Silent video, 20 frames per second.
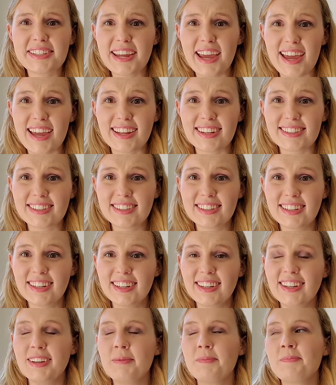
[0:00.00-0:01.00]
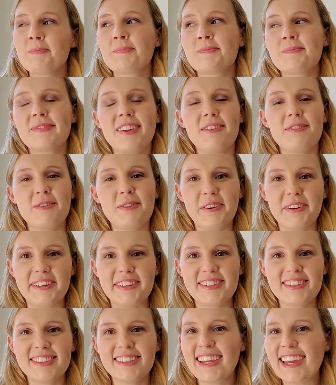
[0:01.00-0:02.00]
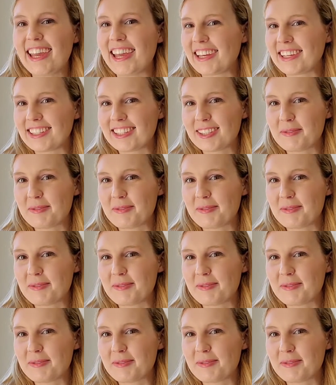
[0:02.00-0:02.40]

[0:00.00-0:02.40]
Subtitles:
date. Of course, he is